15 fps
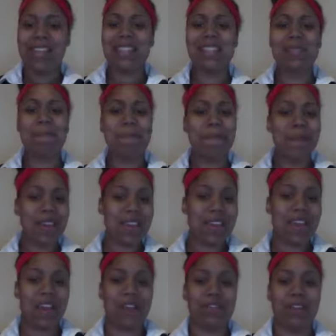And
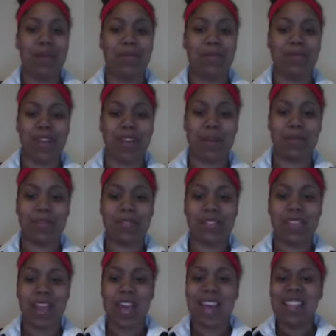speaking of double doubles,
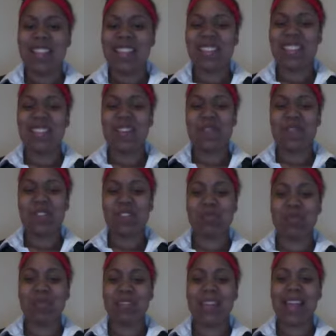this
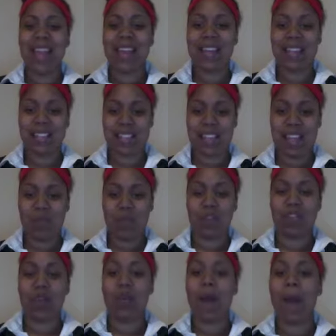individual led his team with
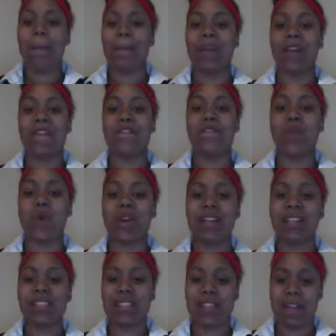a whopping
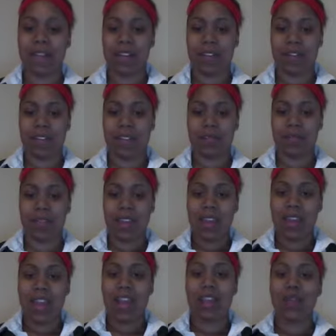47 of them,
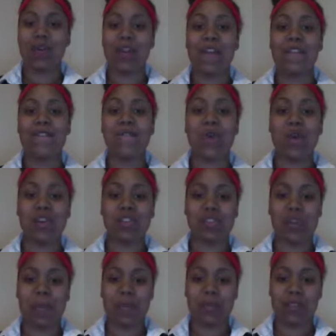including four
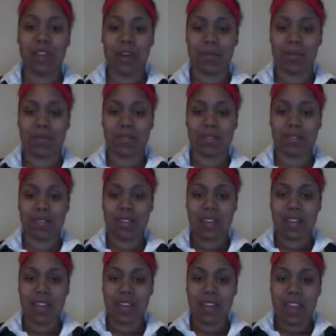triple doubles,
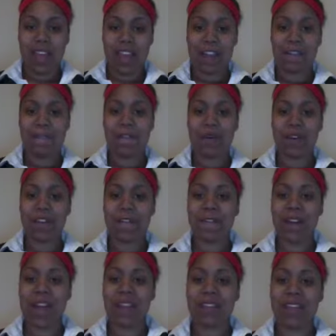and
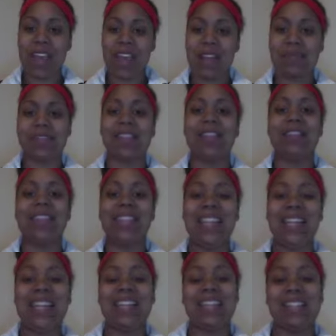45 games of
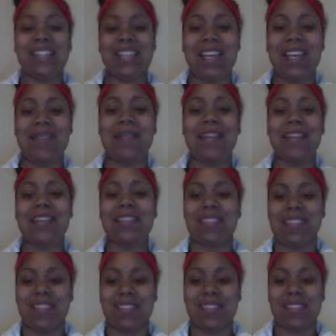leading the team in
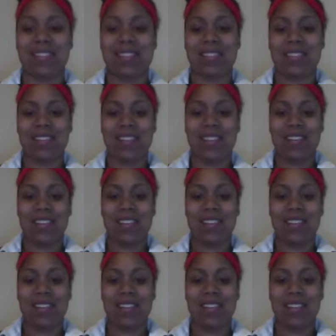assists.